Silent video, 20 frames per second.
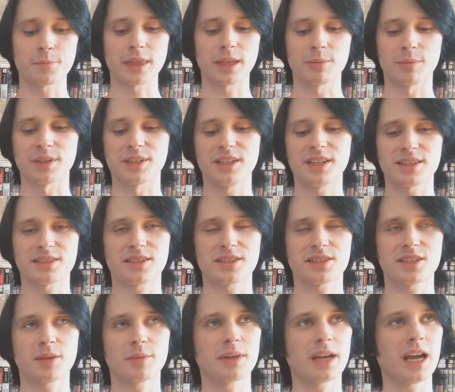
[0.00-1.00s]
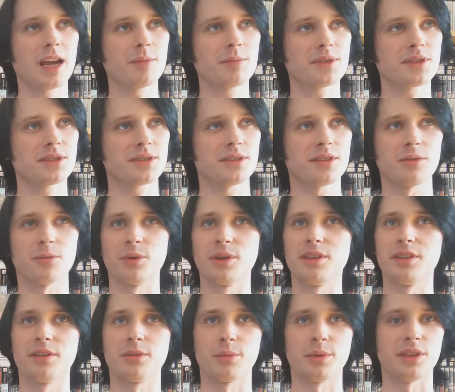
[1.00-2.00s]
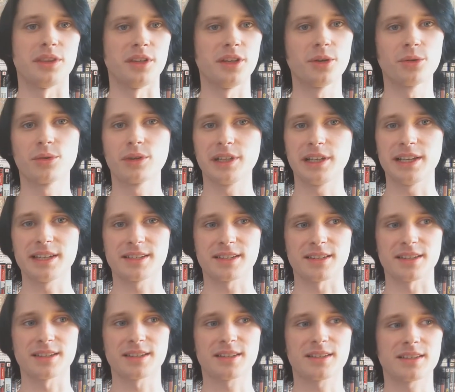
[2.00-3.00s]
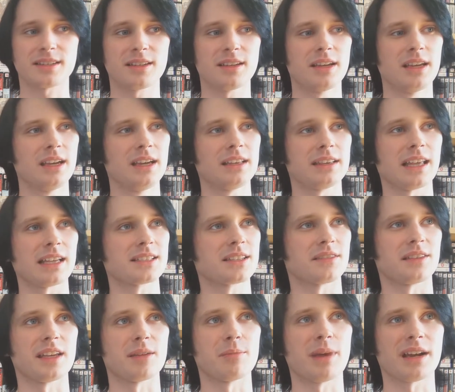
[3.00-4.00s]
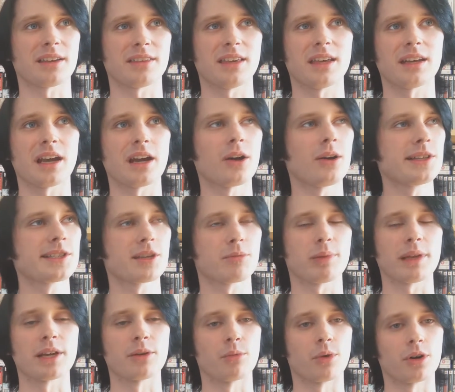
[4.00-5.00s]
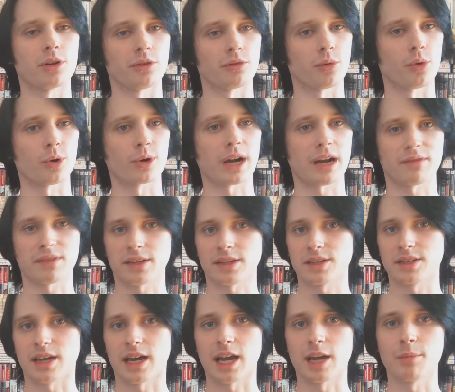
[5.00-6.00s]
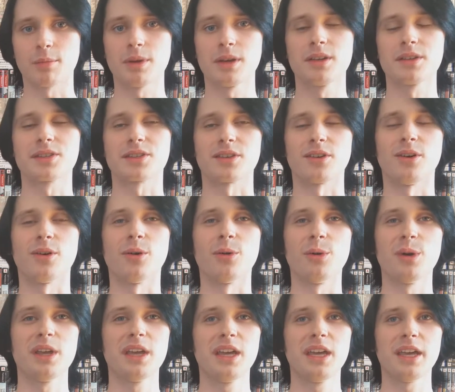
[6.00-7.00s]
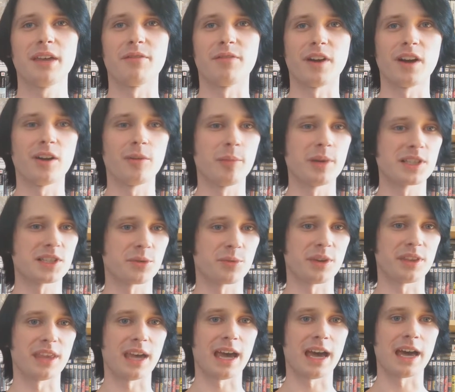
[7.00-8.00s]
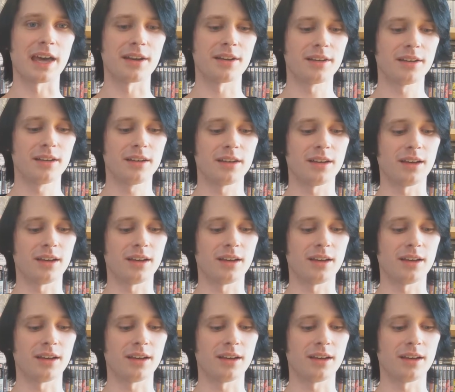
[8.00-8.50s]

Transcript: But yes, sometimes with new releases, that's the thing back then. I also played World of Warcraft at the time, so very busy with that.